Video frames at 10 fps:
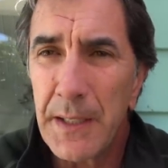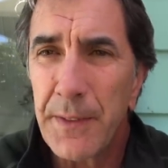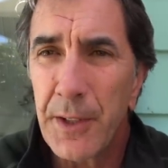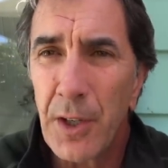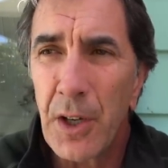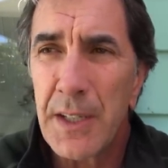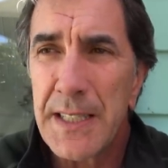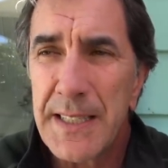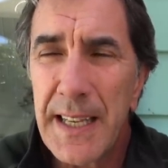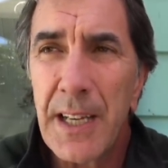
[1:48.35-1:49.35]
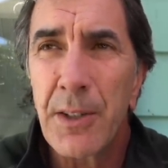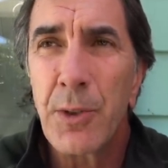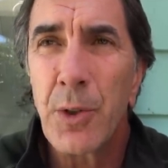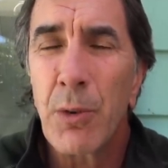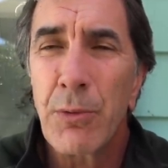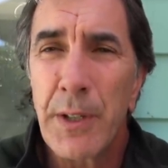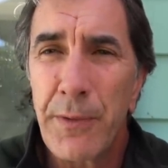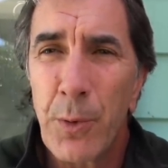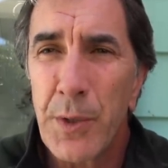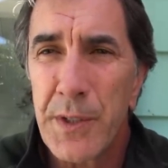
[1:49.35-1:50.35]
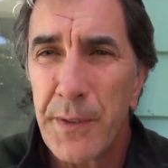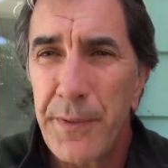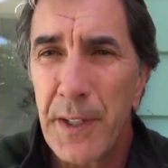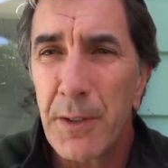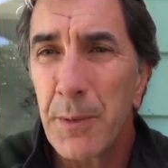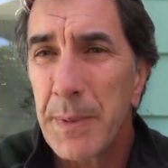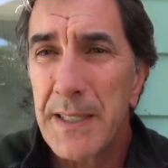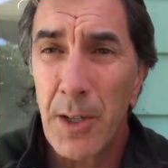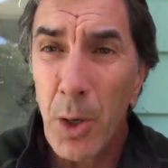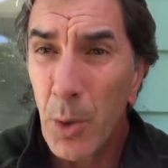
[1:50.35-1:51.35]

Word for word: If the dog is scared, you don't reinforce the fear by saying,